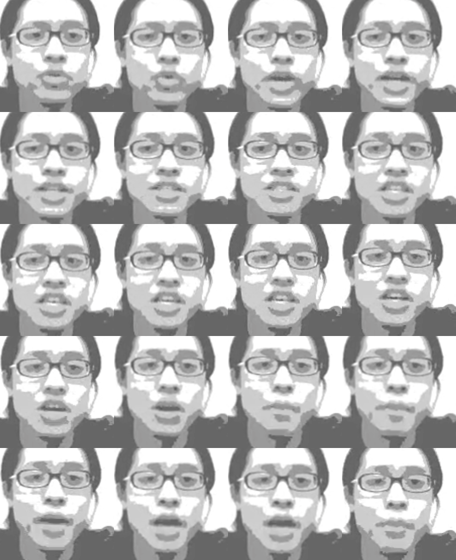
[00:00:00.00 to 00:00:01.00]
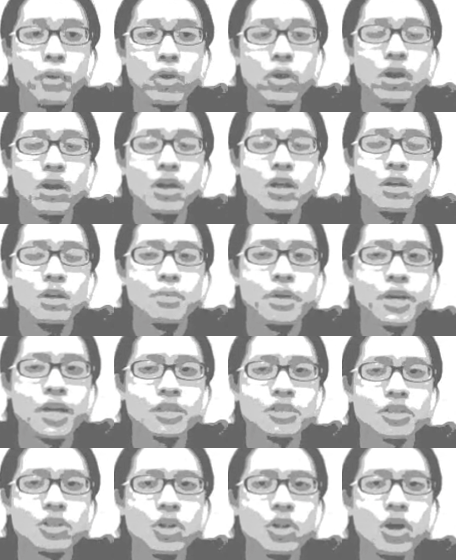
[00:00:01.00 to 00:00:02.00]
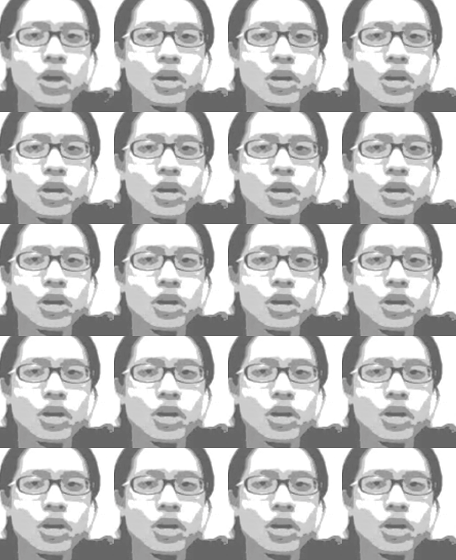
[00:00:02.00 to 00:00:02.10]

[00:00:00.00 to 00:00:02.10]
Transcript: fast a person writes ink on paper.